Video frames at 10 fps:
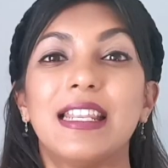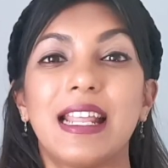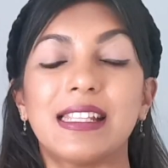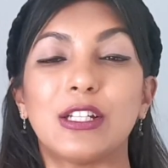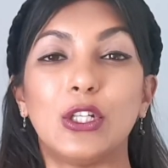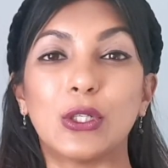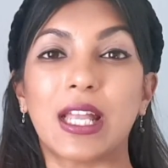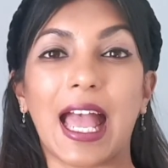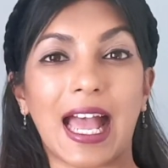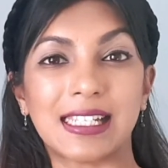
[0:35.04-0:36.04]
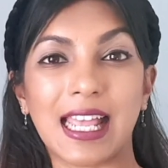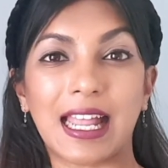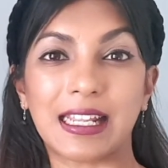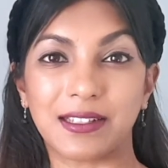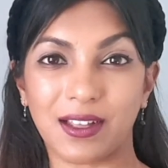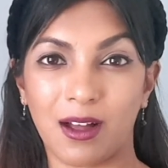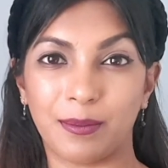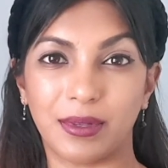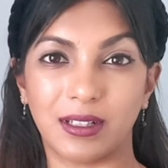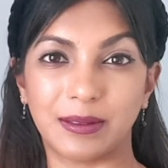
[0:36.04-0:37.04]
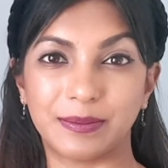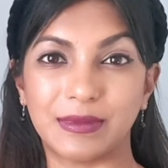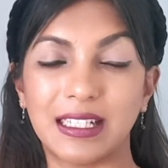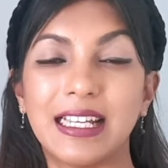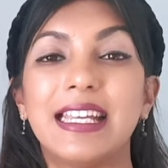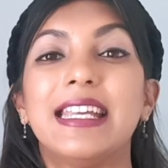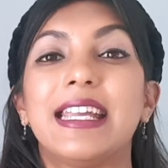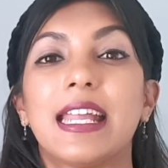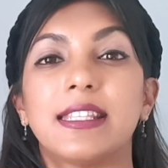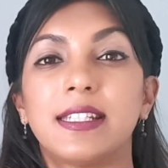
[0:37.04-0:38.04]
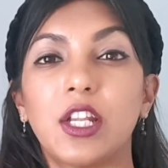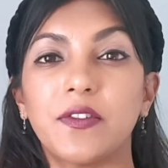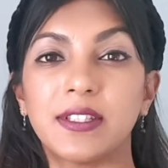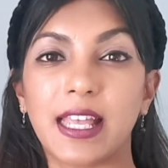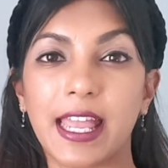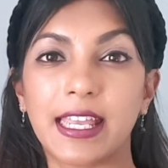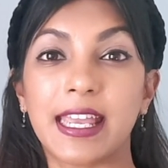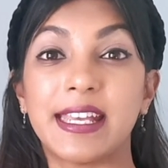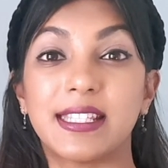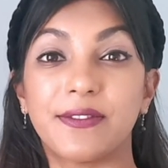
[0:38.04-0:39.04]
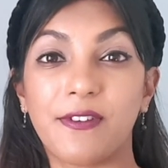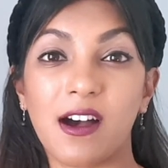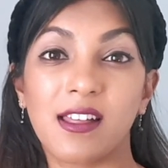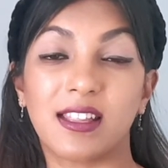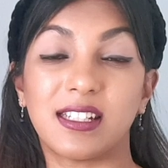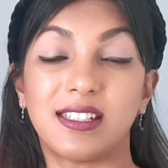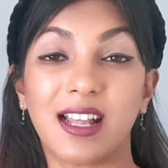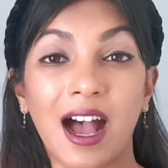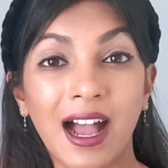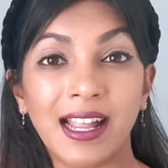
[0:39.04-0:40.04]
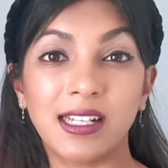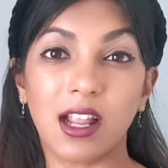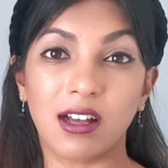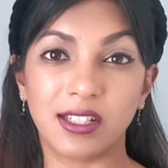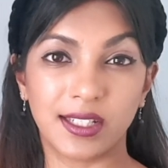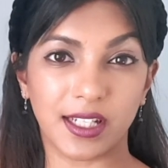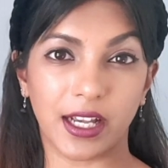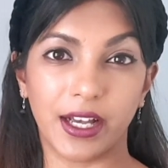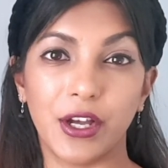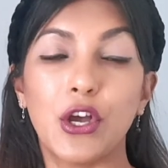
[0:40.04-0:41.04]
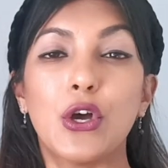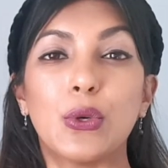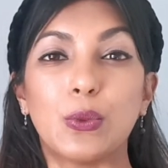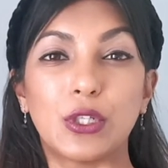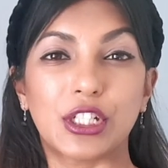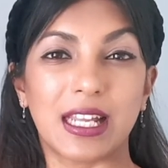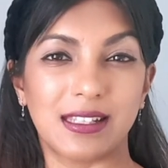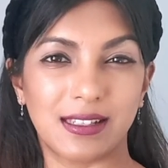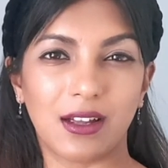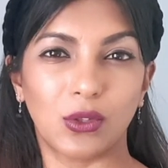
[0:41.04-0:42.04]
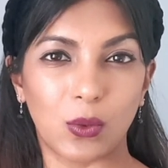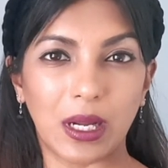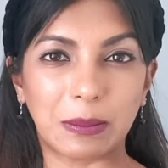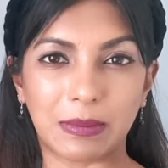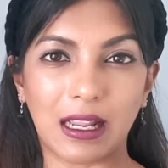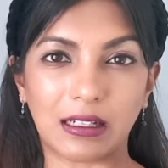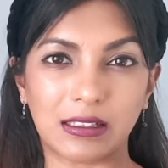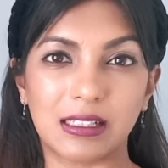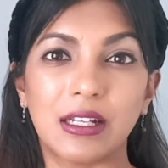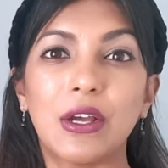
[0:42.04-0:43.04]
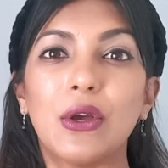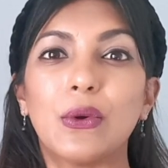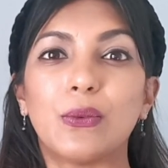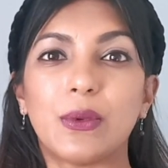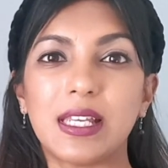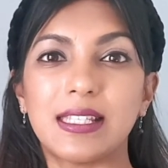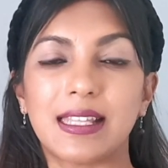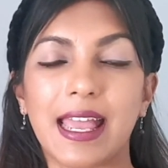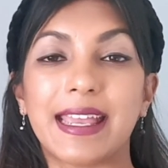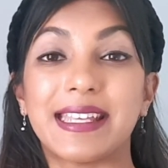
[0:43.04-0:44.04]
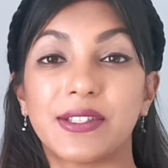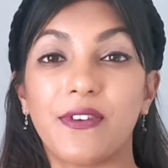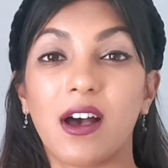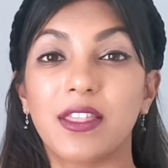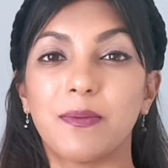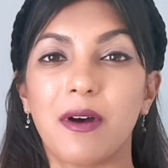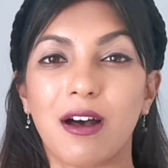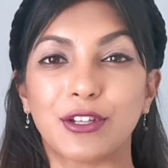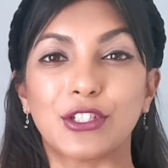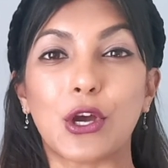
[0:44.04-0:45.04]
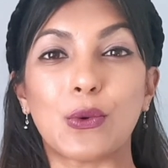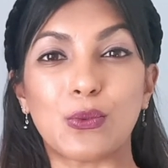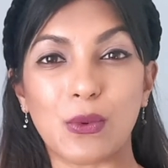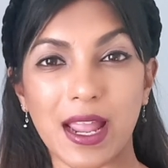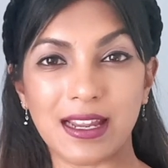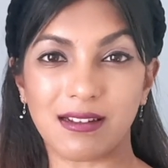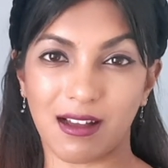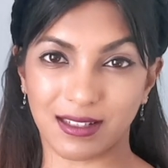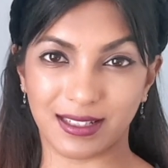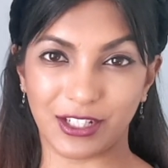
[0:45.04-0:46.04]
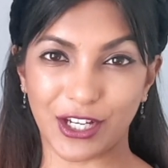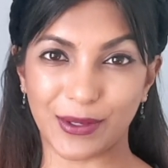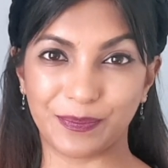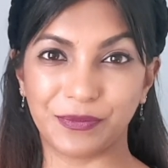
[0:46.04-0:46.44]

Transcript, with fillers: Let's look at an example. Instead of saying his father died last year, which can sound quite blunt, we say his father passed away last year.